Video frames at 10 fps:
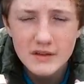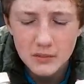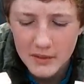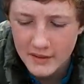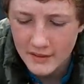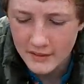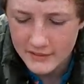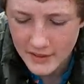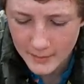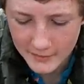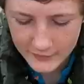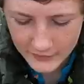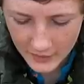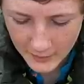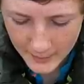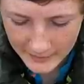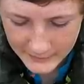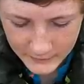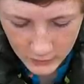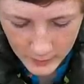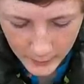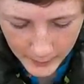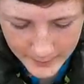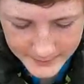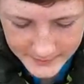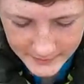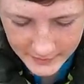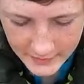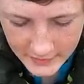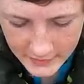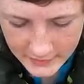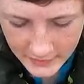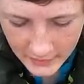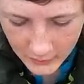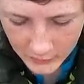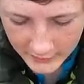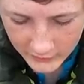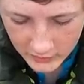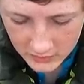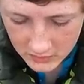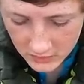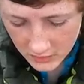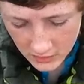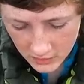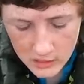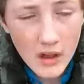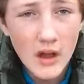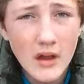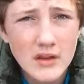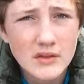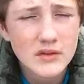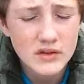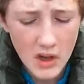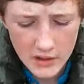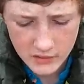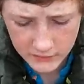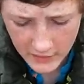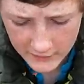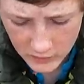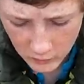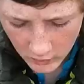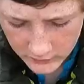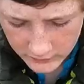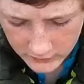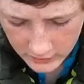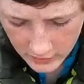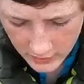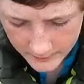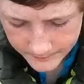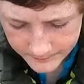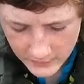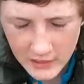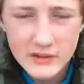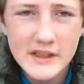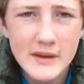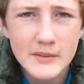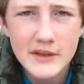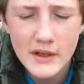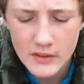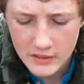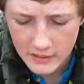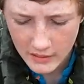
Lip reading: To win a tub of Dynamite Baits fluoro pop-ups in whatever size or flavour you want, and I'll send them to you.